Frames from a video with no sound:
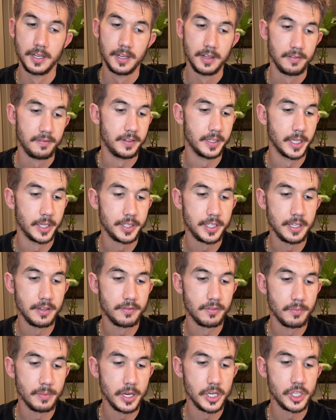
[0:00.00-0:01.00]
fill out the
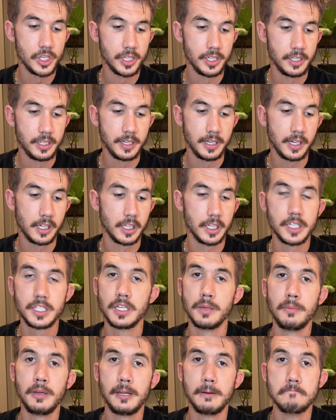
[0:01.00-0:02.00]
information, and click
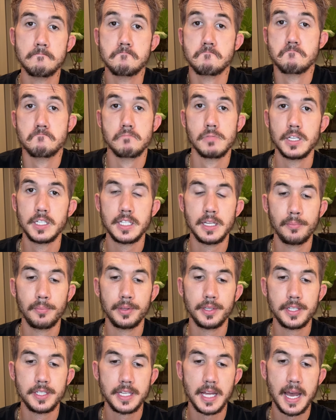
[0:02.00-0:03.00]
submit. As simple
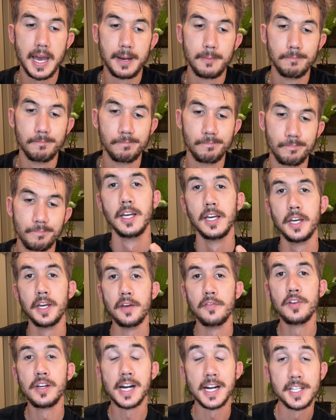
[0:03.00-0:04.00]
as that.
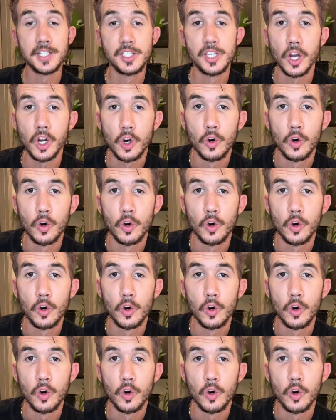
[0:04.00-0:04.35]
If you guys stuck